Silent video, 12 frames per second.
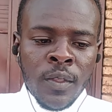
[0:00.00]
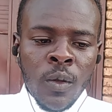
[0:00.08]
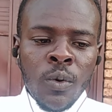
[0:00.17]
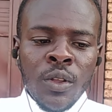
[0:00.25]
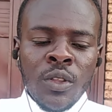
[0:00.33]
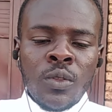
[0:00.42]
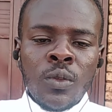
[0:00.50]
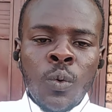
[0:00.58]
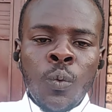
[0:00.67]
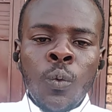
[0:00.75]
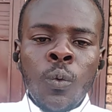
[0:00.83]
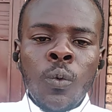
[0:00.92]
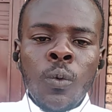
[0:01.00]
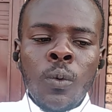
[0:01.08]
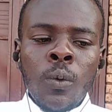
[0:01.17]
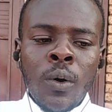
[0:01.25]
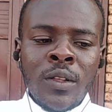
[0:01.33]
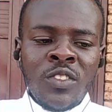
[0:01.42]

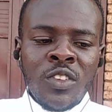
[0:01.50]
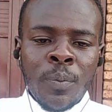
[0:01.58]
What's your